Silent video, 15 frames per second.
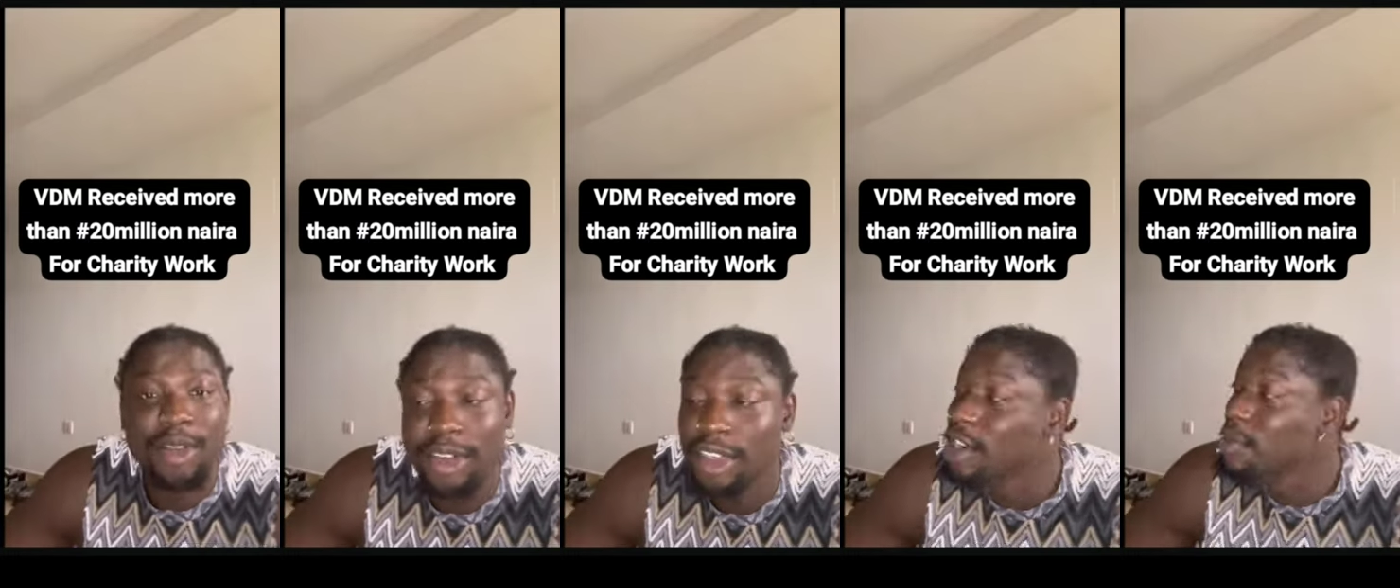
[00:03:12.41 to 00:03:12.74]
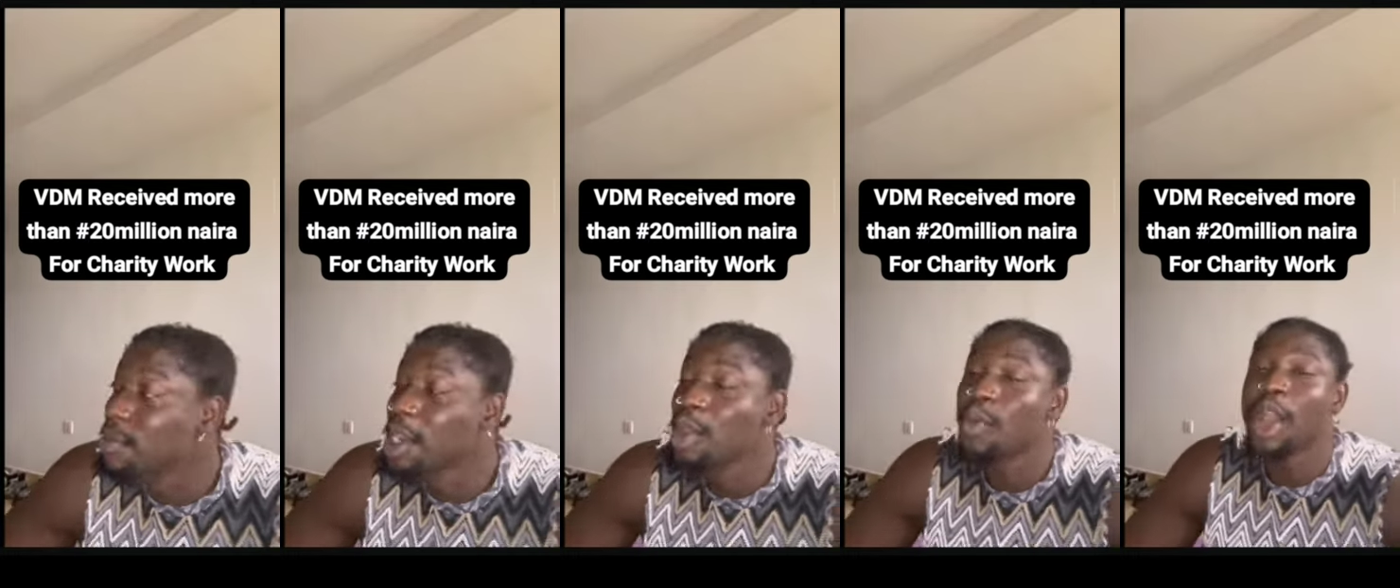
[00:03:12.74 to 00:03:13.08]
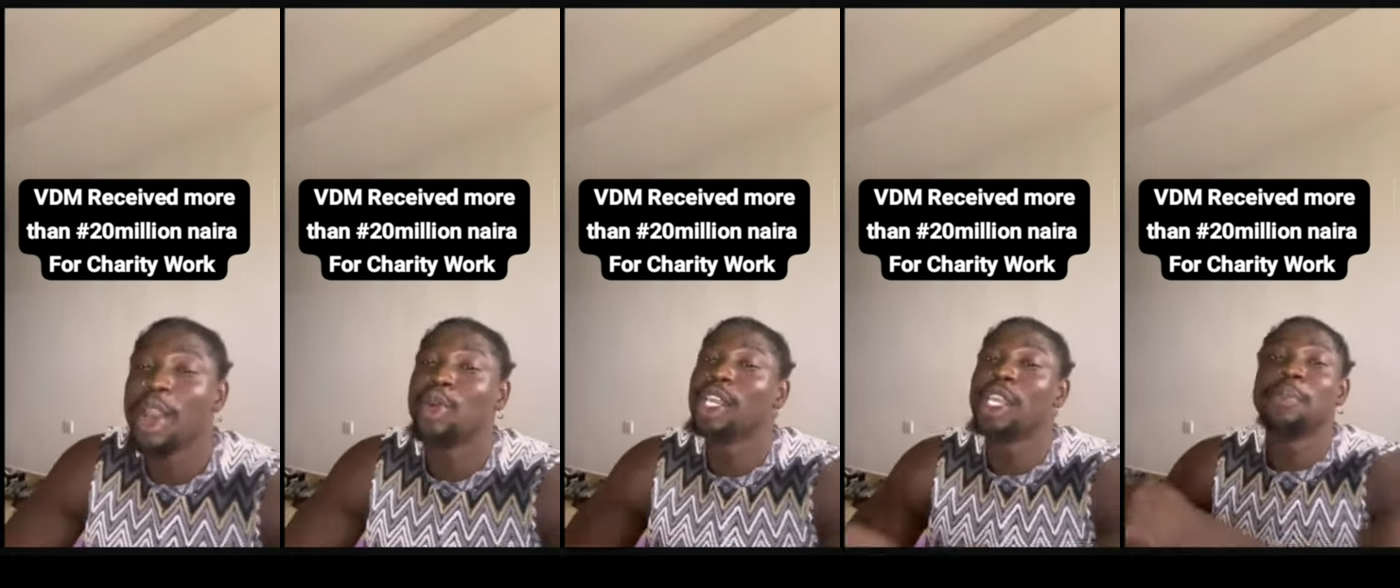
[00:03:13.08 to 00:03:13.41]
The remaining one
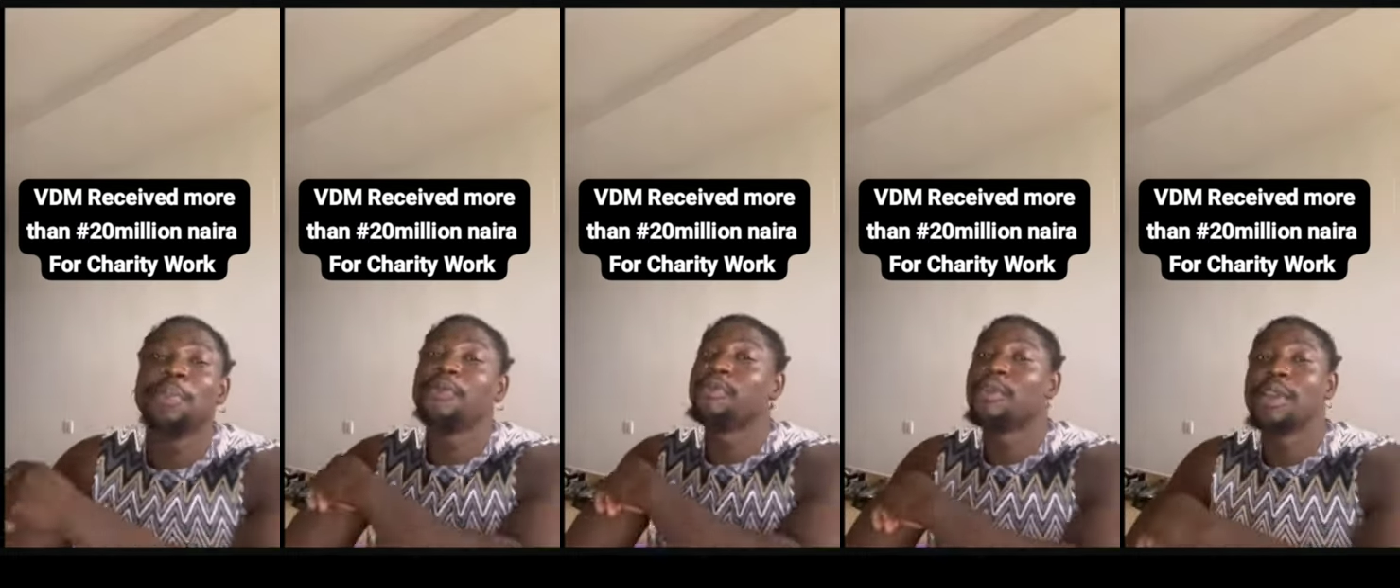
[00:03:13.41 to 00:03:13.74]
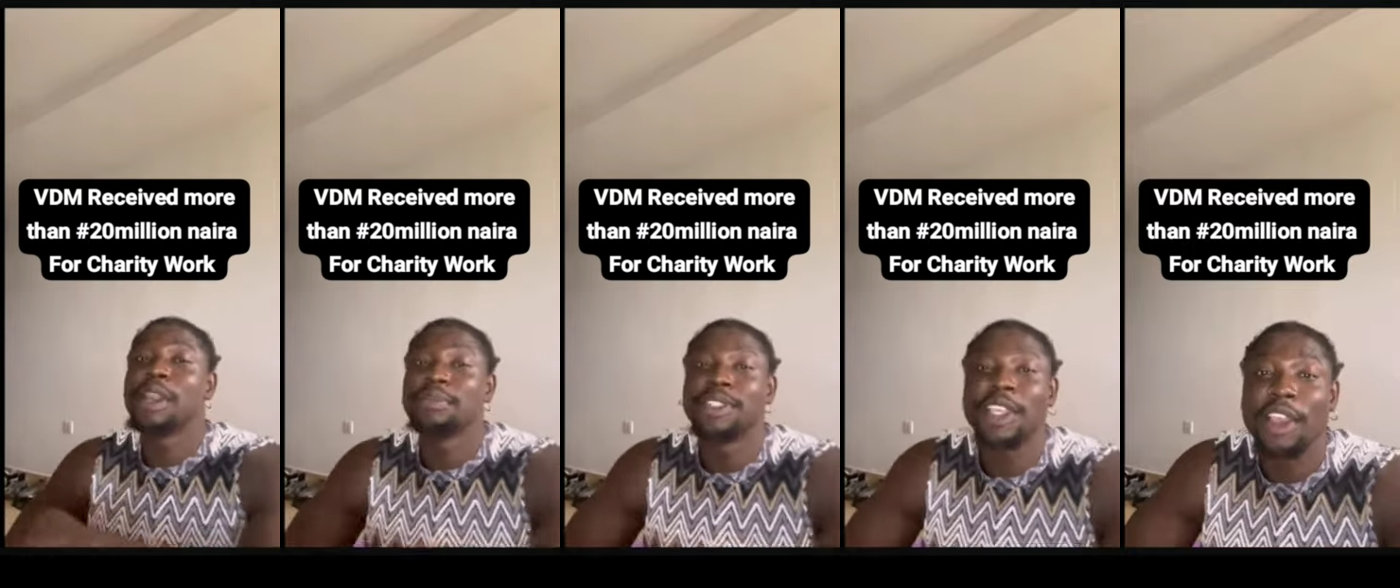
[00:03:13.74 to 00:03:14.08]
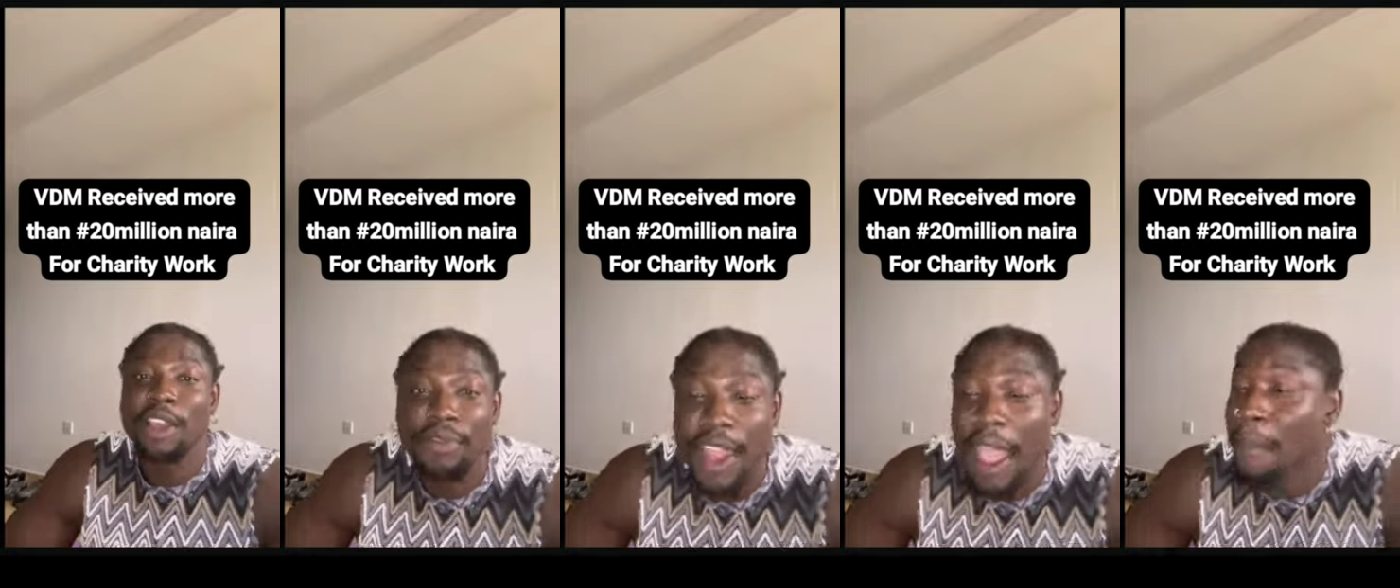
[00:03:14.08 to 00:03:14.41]
will keep it for
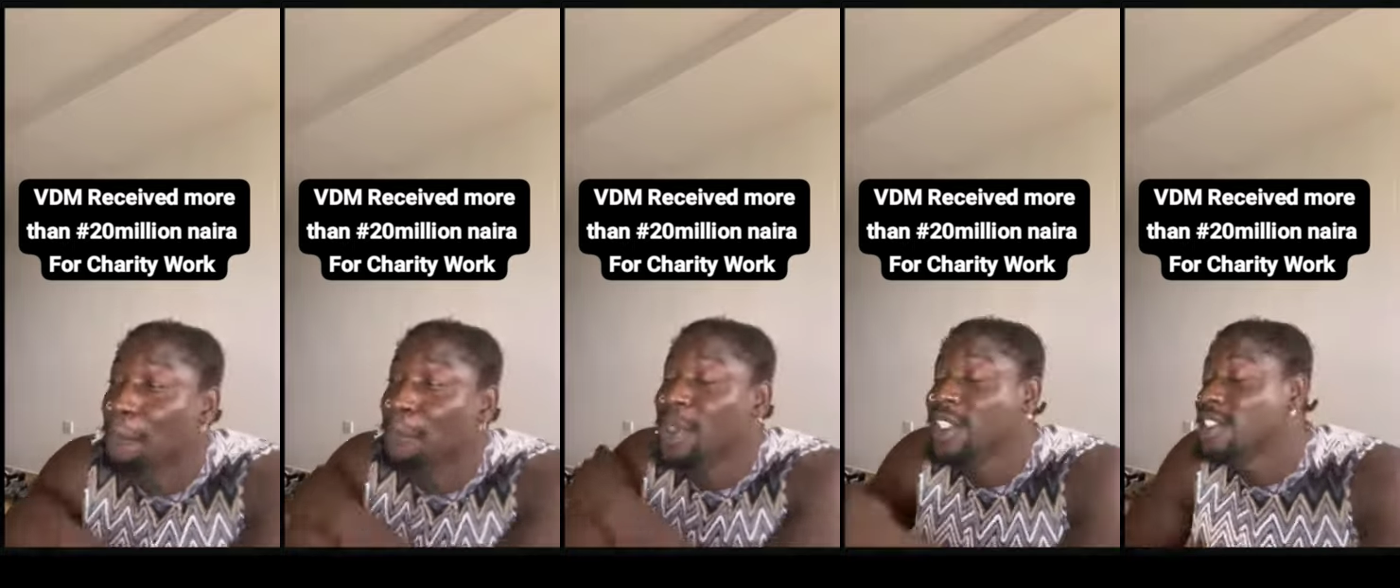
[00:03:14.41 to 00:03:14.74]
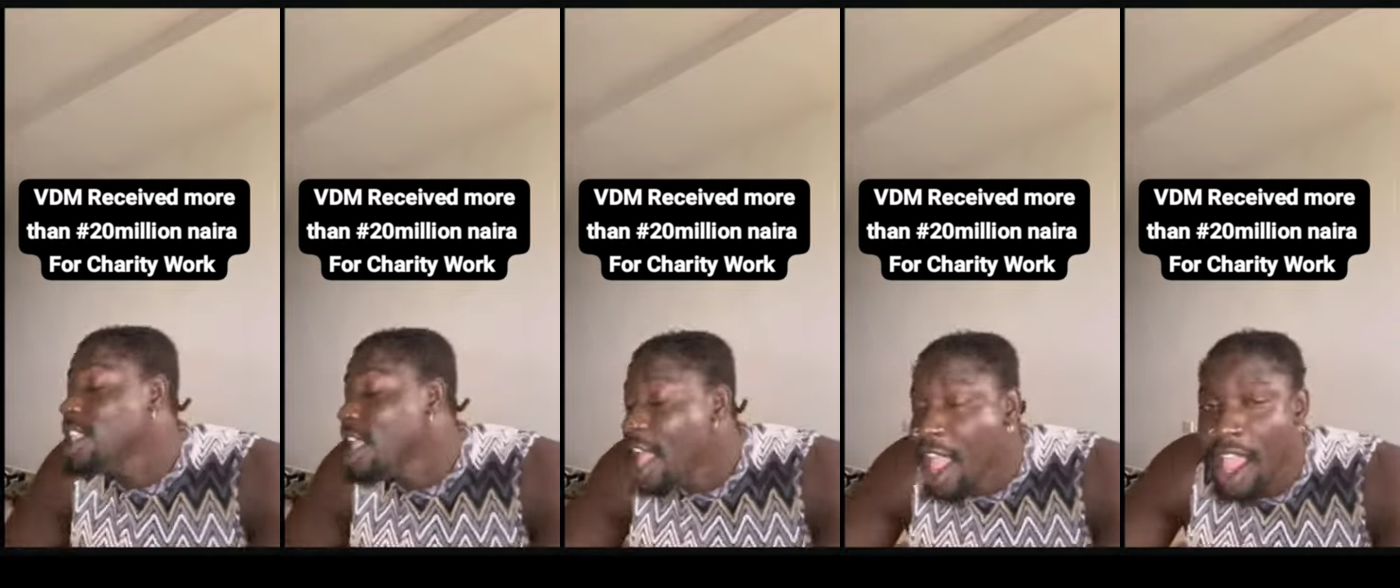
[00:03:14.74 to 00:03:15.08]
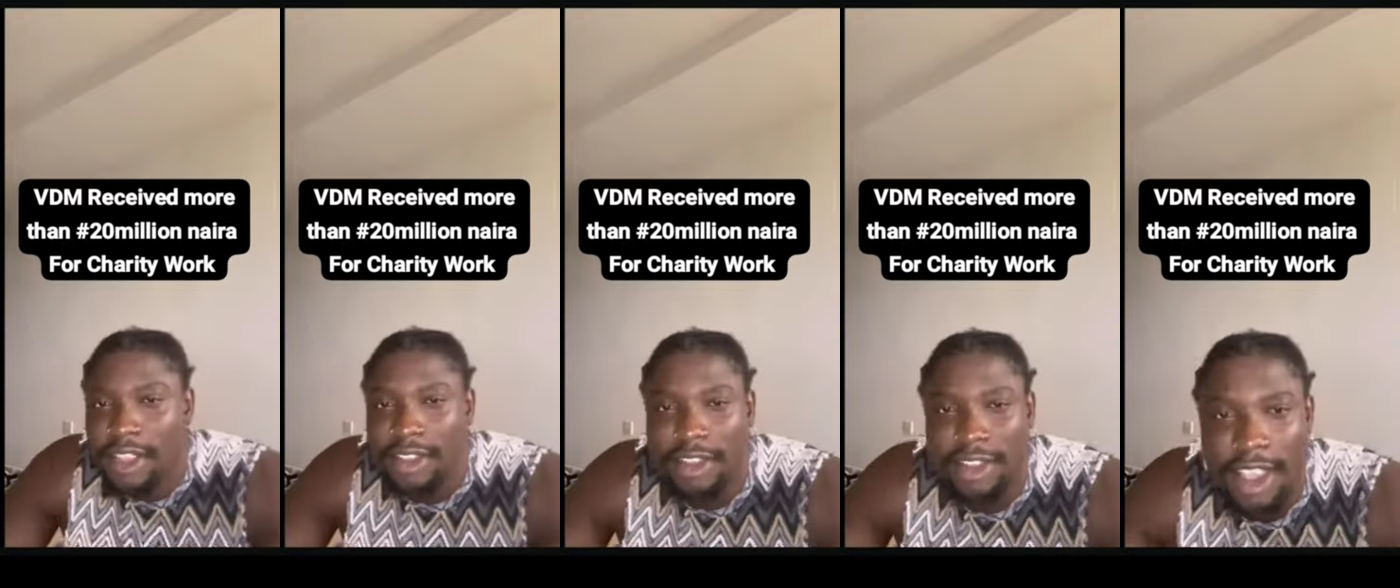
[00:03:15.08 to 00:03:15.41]
themselves. Now
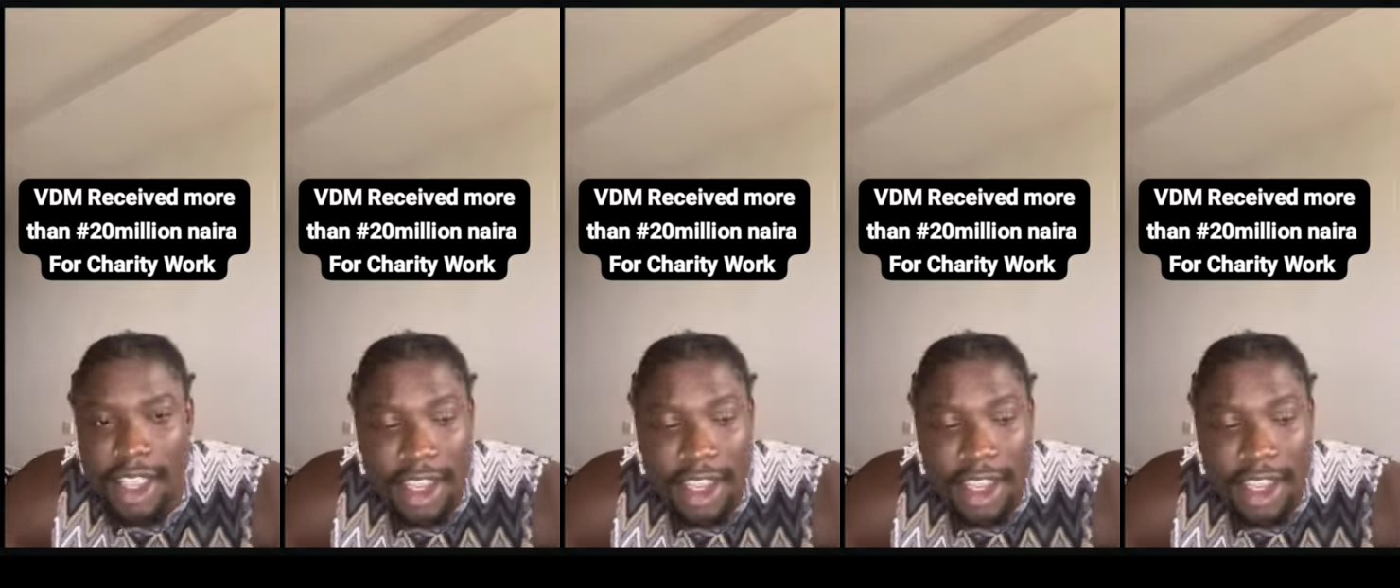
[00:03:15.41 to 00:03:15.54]
business.